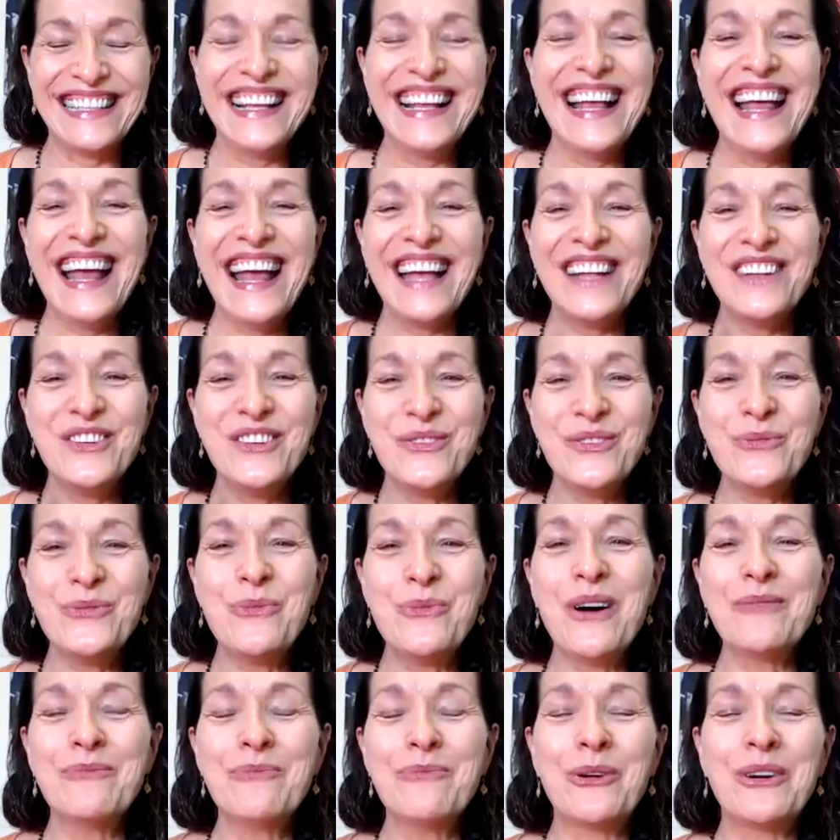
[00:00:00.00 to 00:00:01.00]
And do
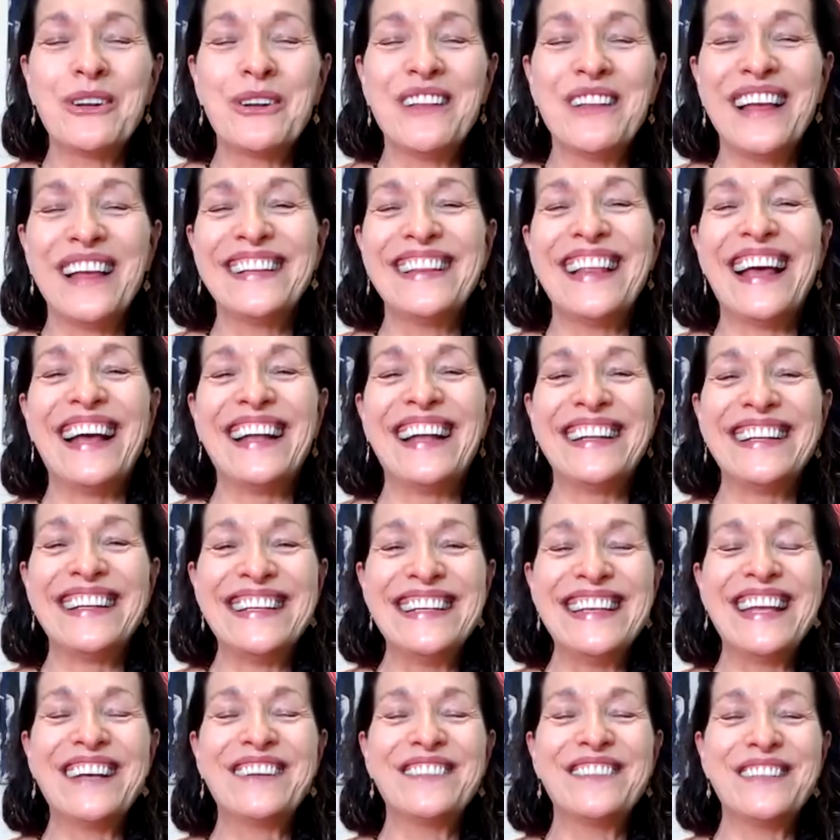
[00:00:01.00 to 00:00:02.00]
1 more like that.
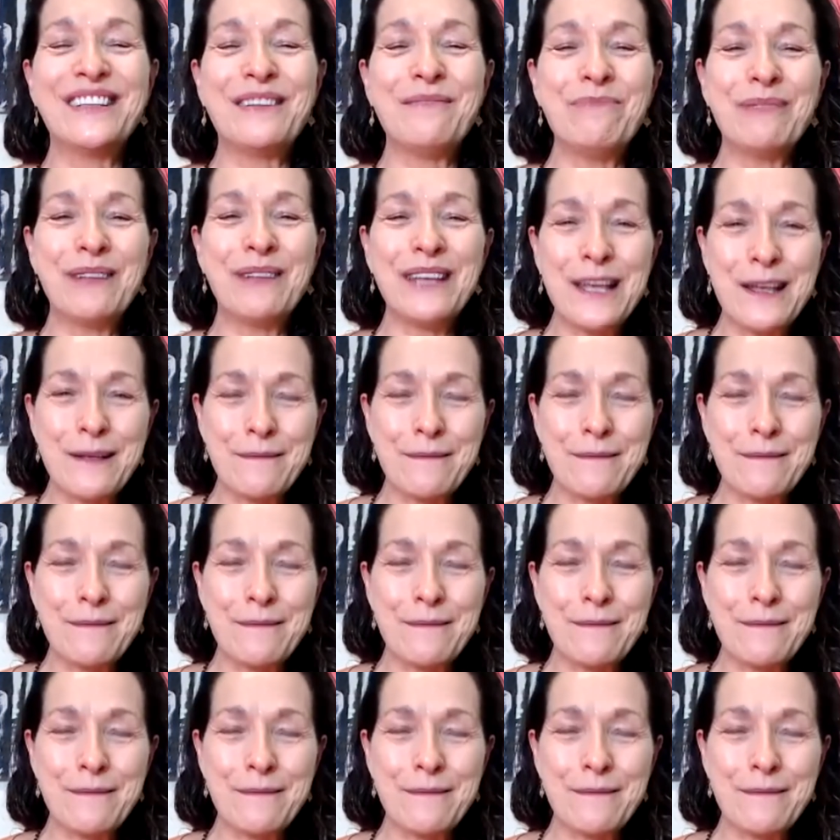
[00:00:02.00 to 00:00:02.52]
Inhale deeply.